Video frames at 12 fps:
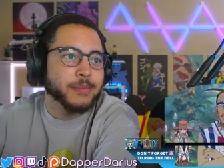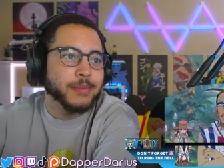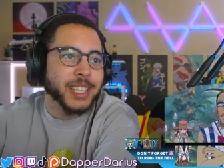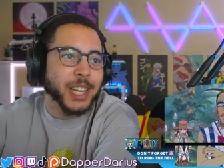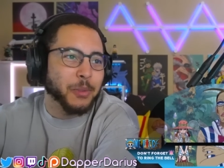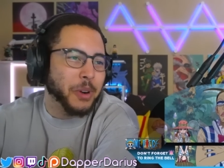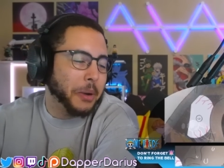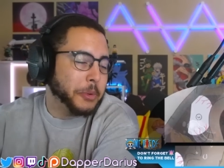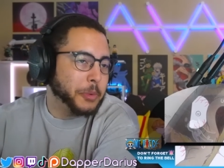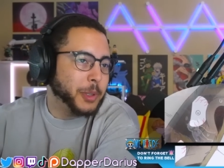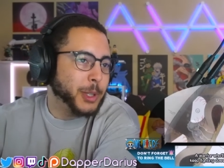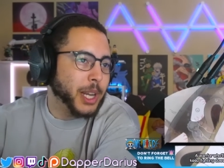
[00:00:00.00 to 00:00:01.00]
Like, why would
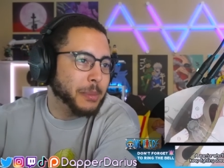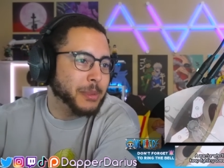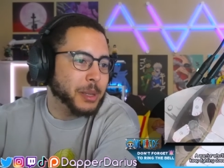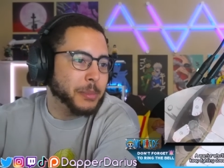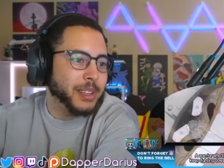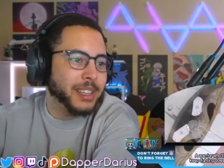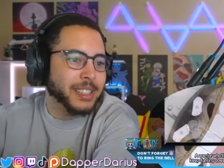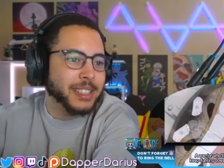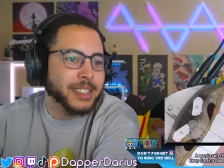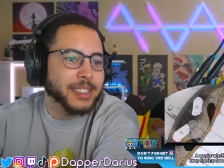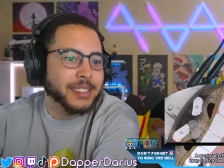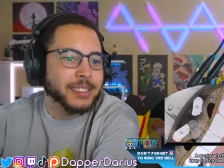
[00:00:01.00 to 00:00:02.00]
we shame someone like
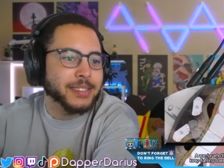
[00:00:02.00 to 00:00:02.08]
that?